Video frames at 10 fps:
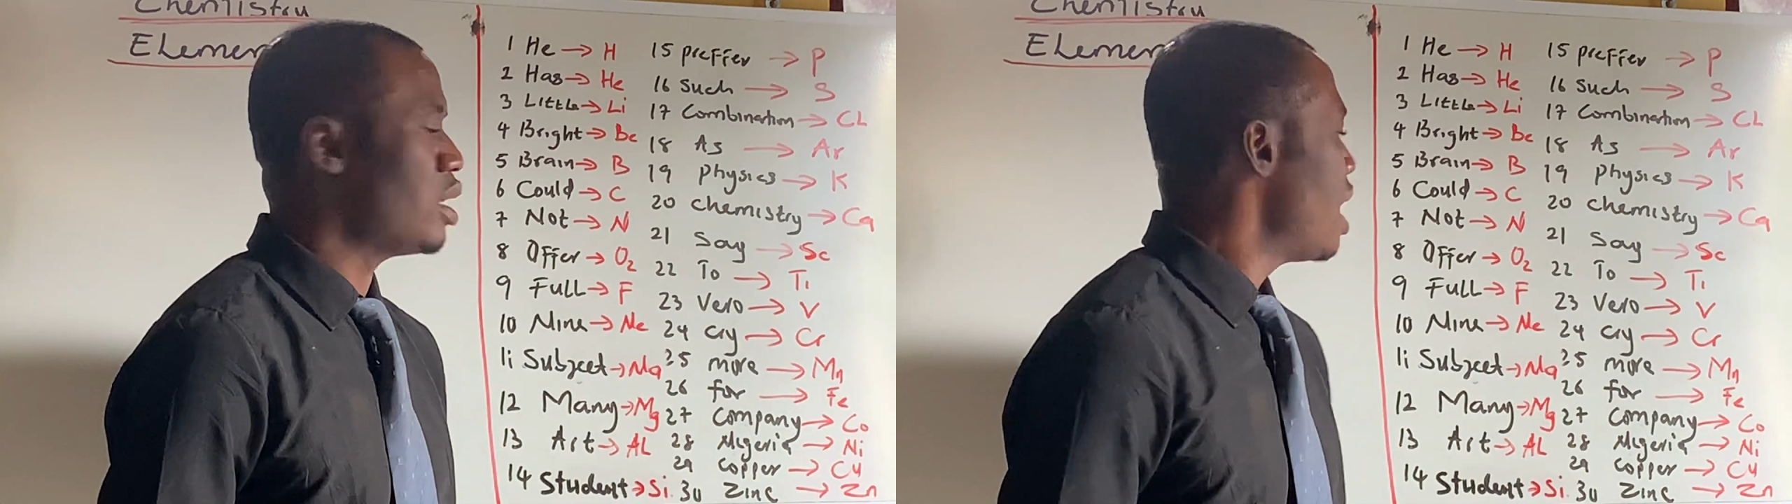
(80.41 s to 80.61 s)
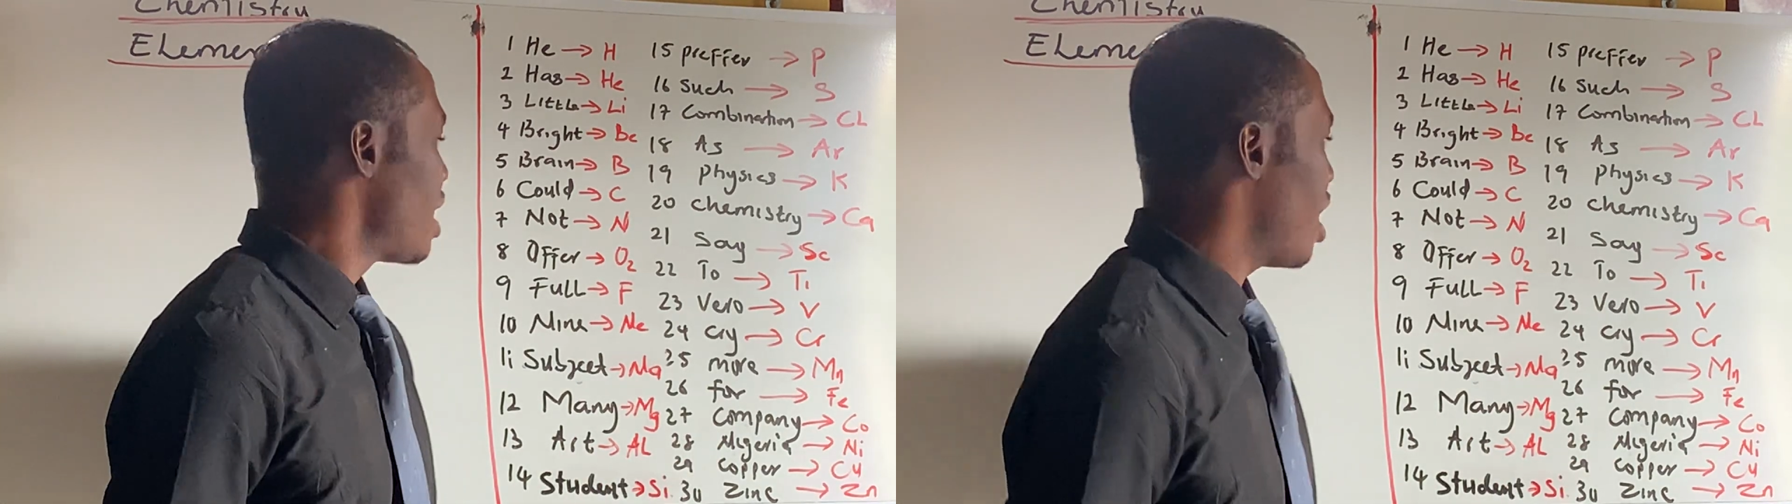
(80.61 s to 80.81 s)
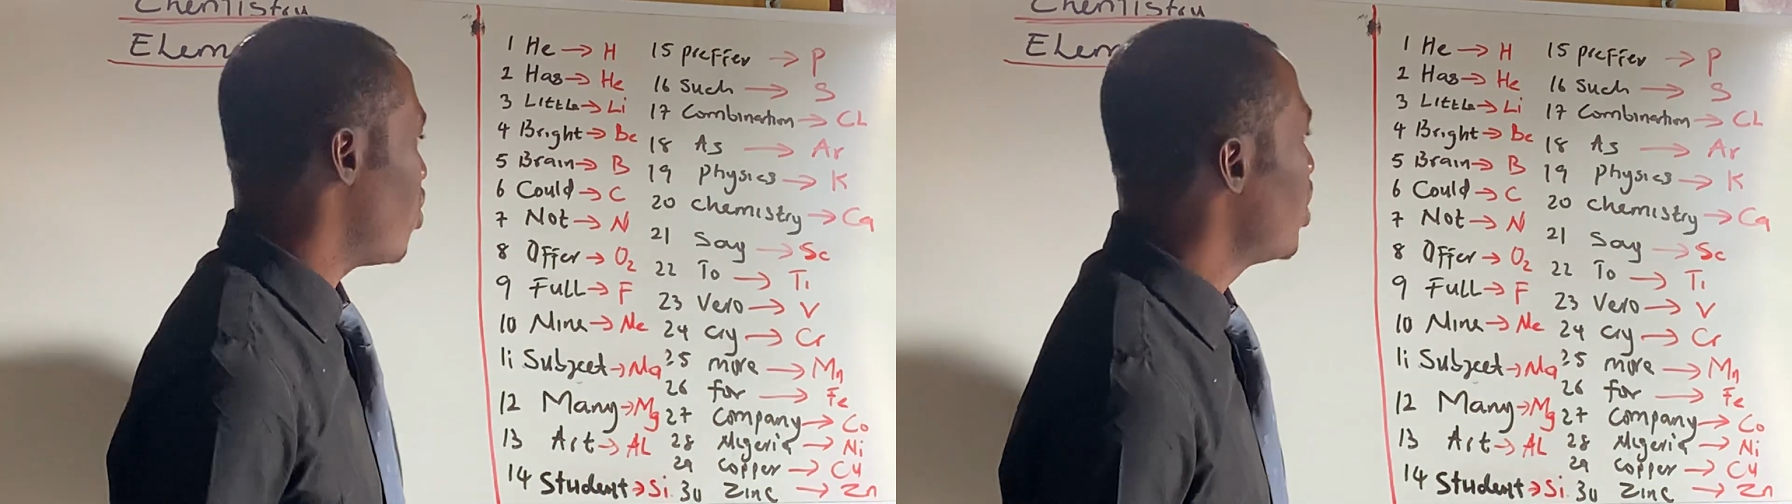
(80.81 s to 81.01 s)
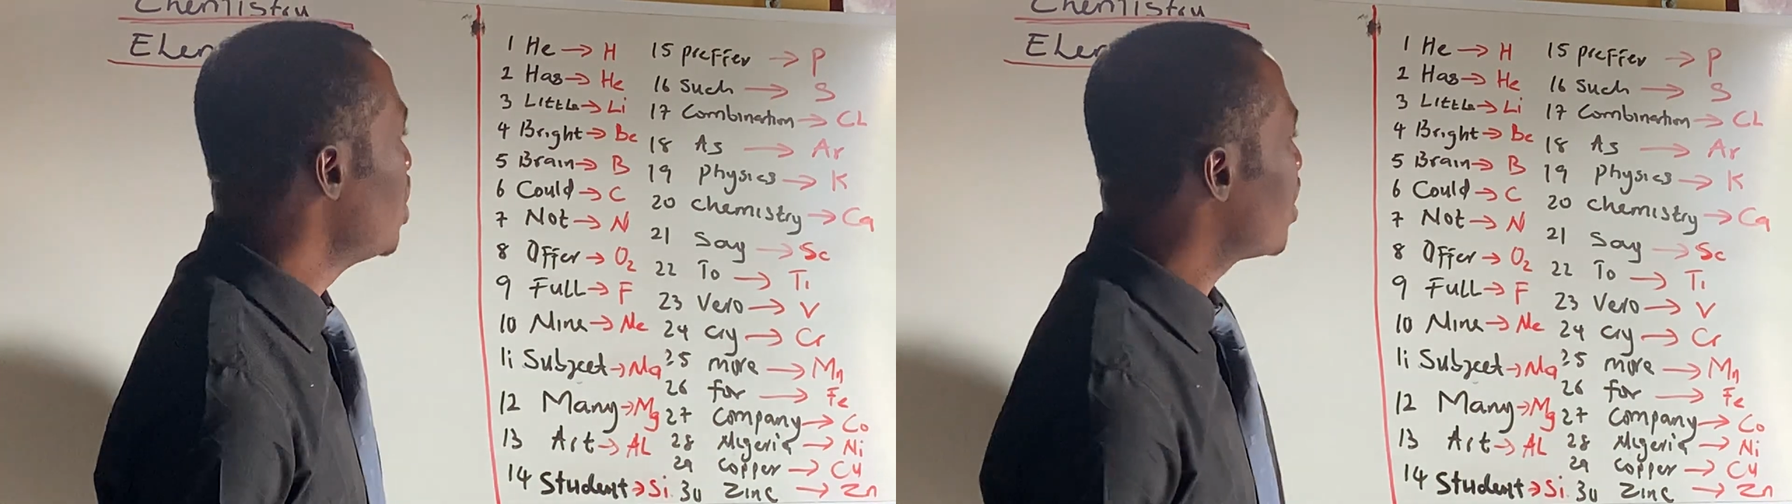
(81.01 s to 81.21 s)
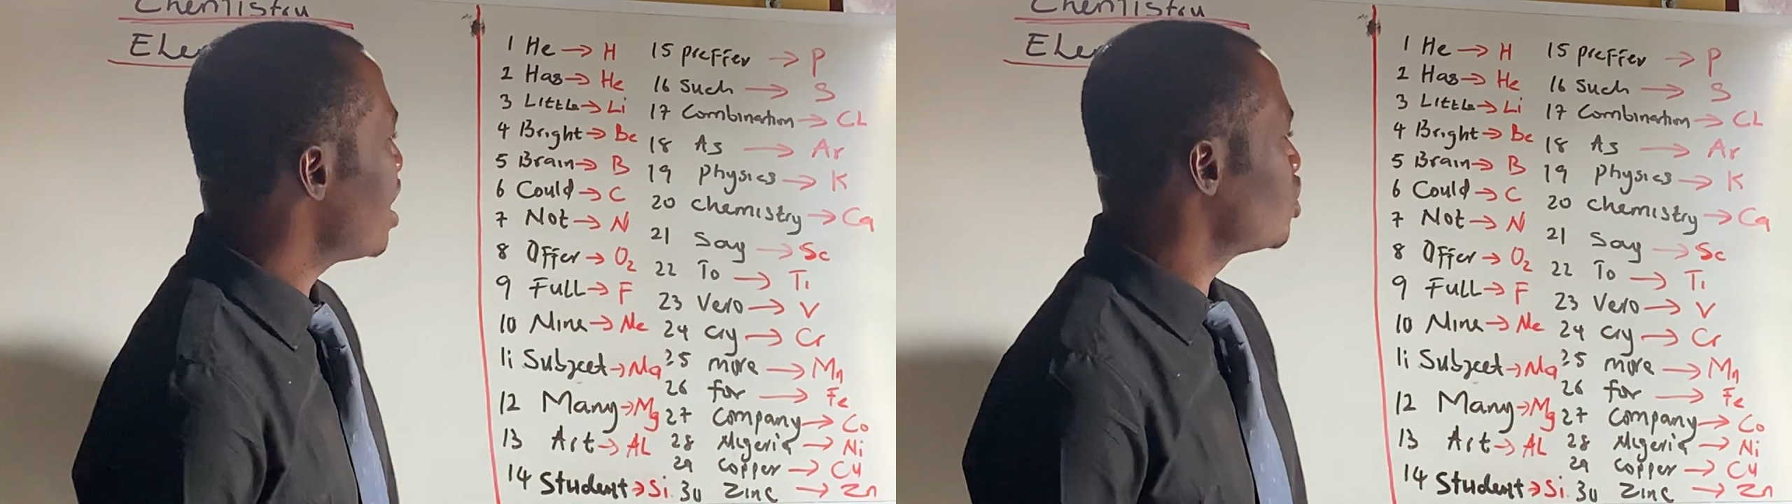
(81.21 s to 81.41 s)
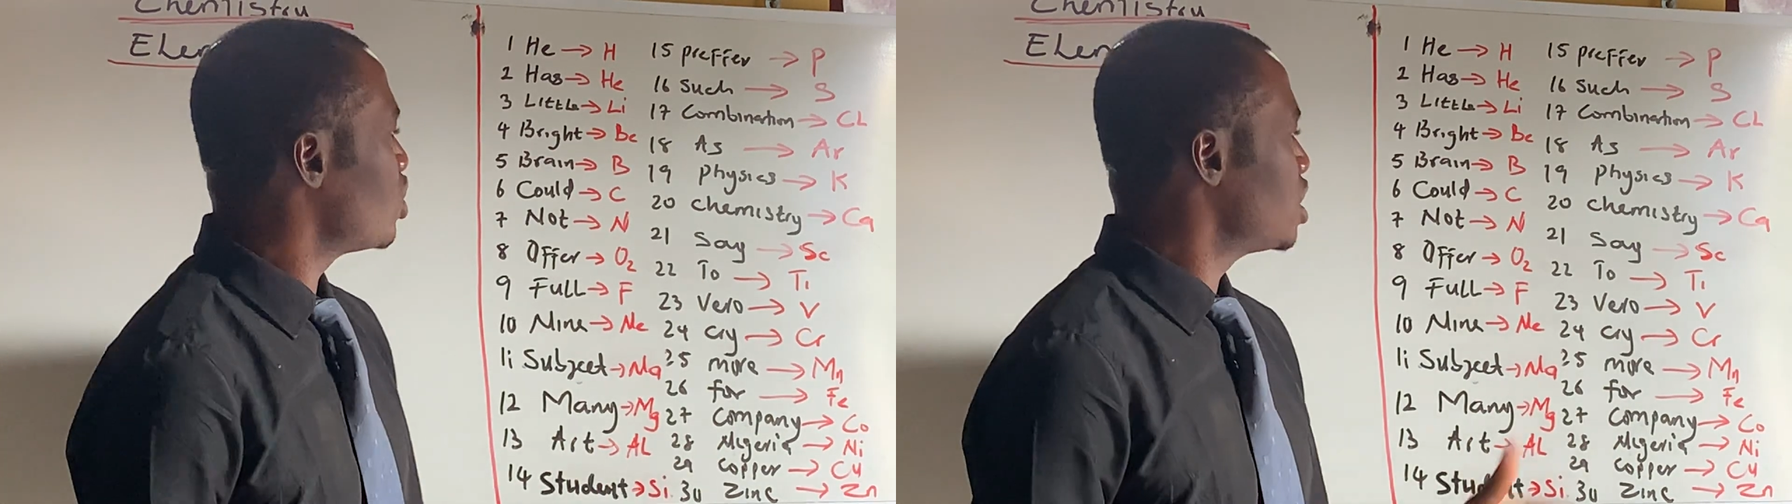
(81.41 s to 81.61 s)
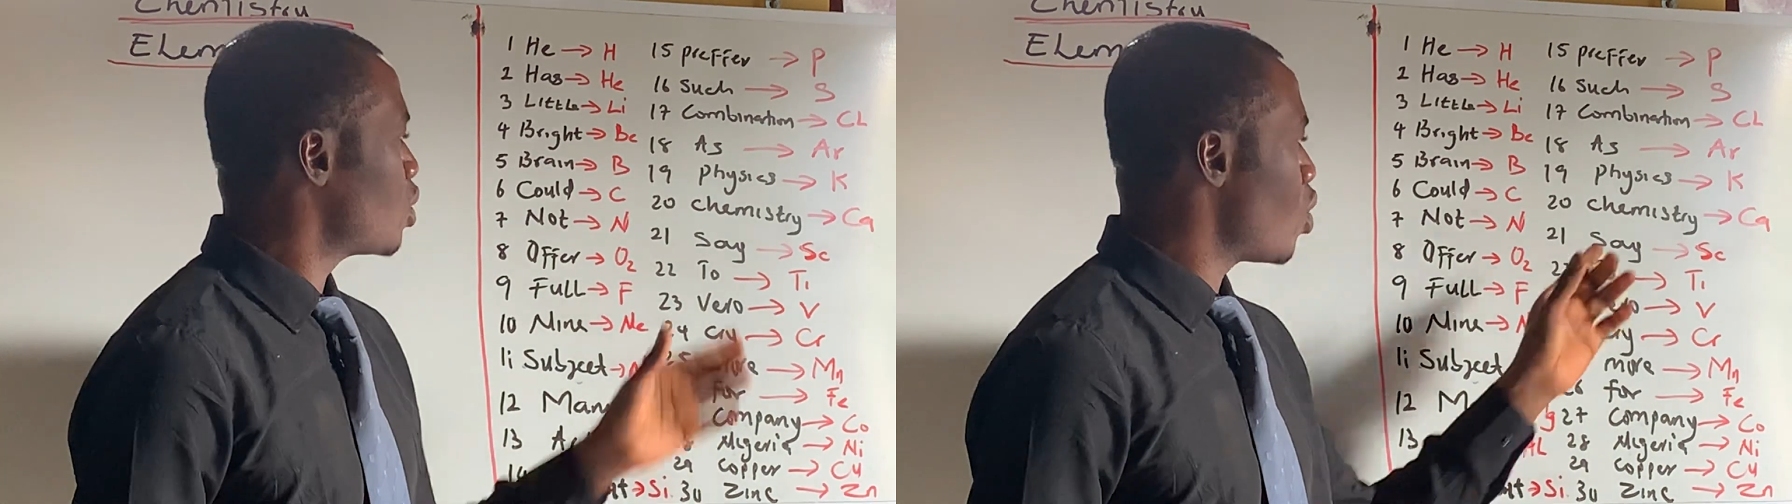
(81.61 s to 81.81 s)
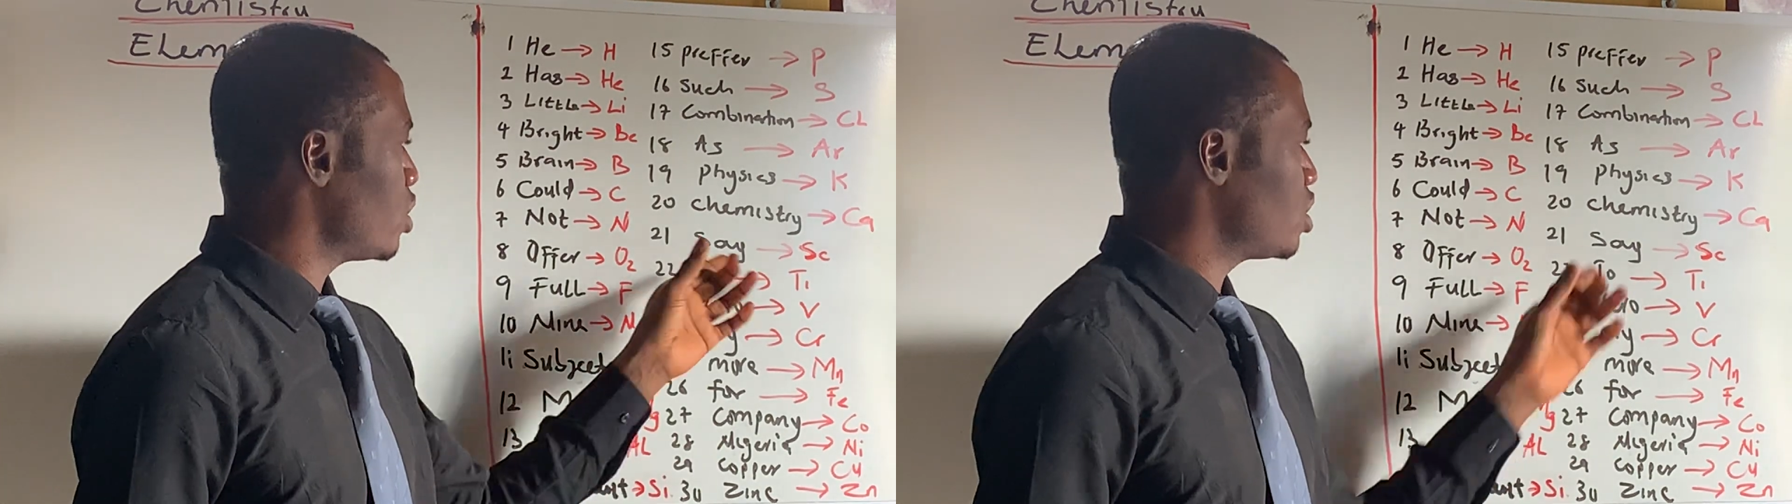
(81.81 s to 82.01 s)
Now, we look at 21